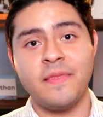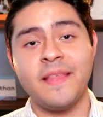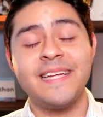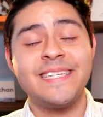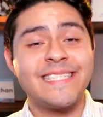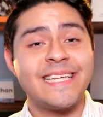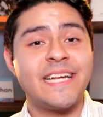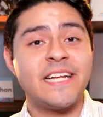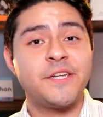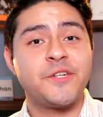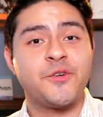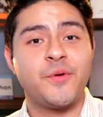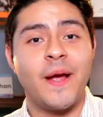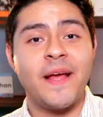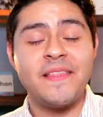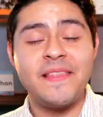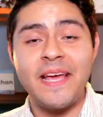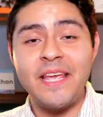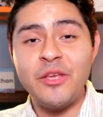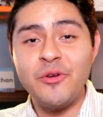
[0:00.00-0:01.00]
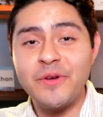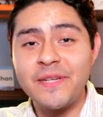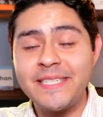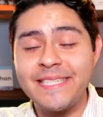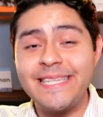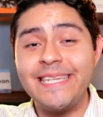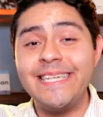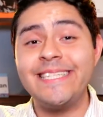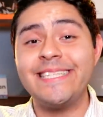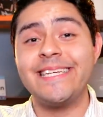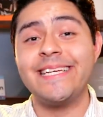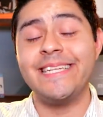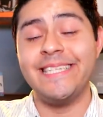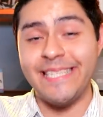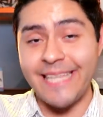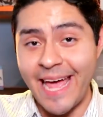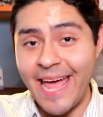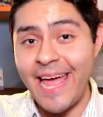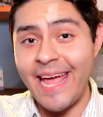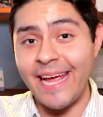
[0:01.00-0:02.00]
They set a trend that you could see
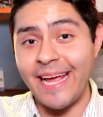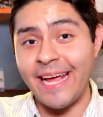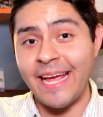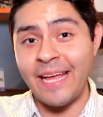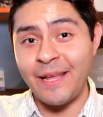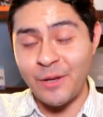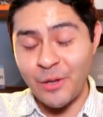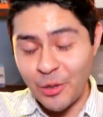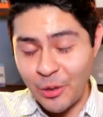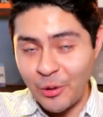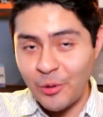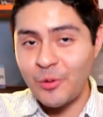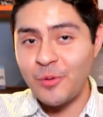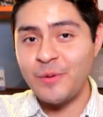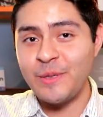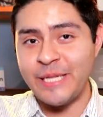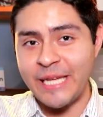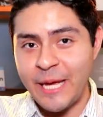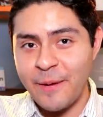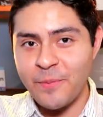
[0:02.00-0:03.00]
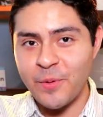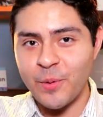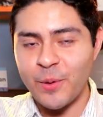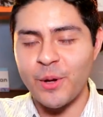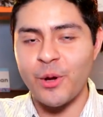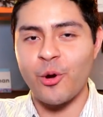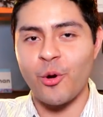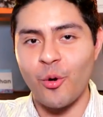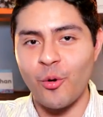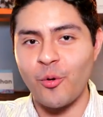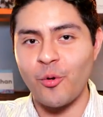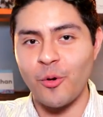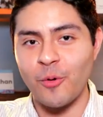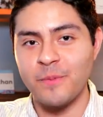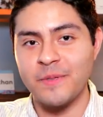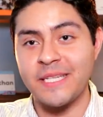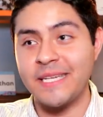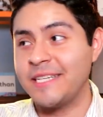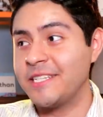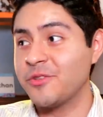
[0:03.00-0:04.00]
today in new debuting girl
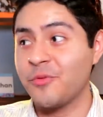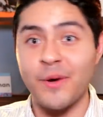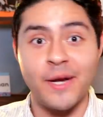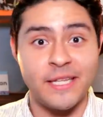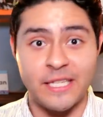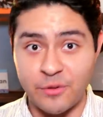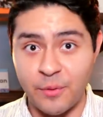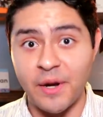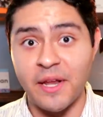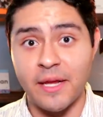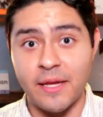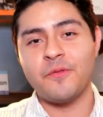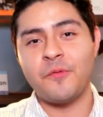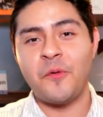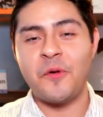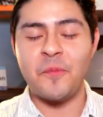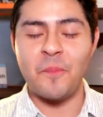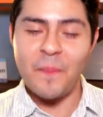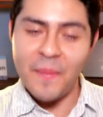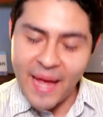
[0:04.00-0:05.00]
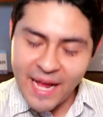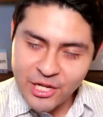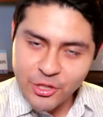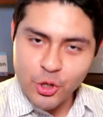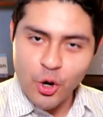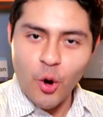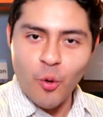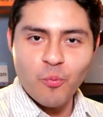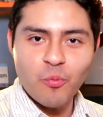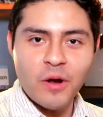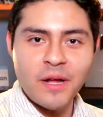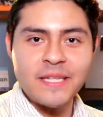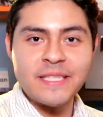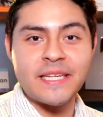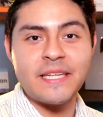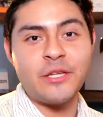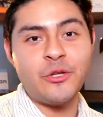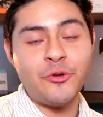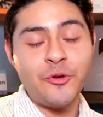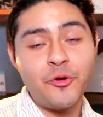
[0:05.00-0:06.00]
groups in 2020. With major home runs
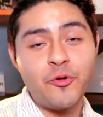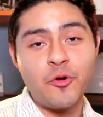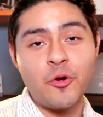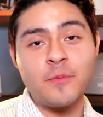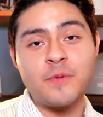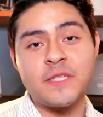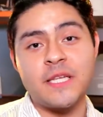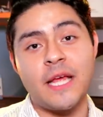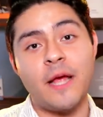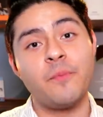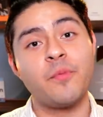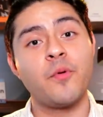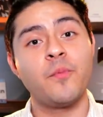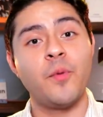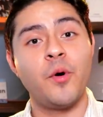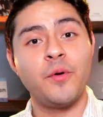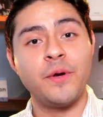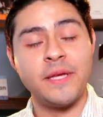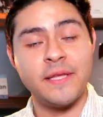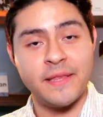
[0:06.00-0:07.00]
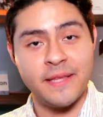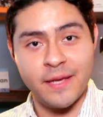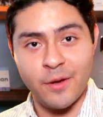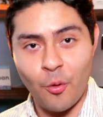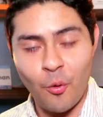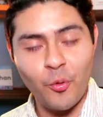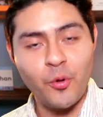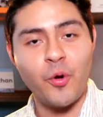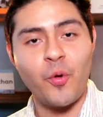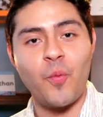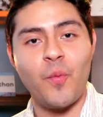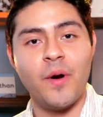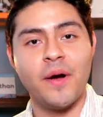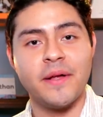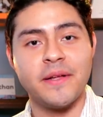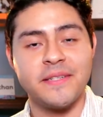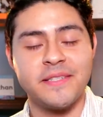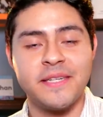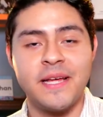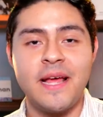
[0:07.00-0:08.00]
in new groups and promoting the older
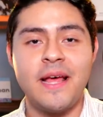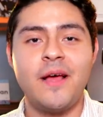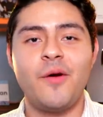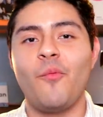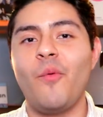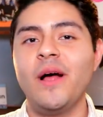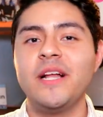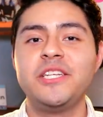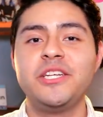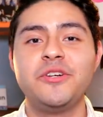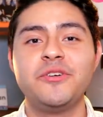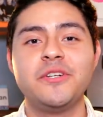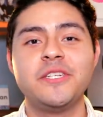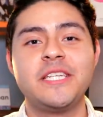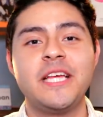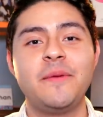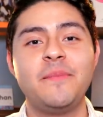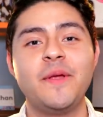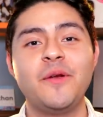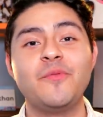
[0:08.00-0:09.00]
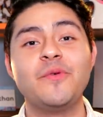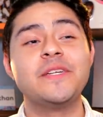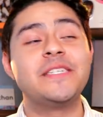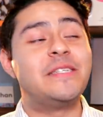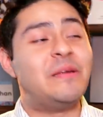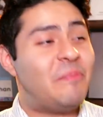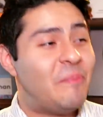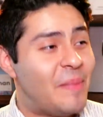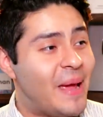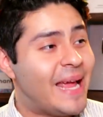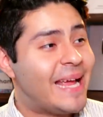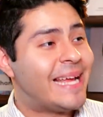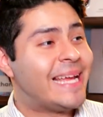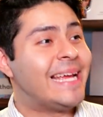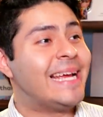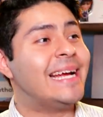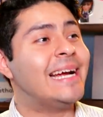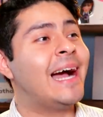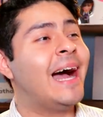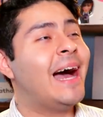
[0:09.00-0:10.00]
ones, YG Entertainment was
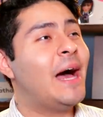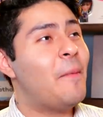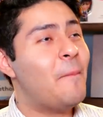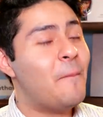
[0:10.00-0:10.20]
making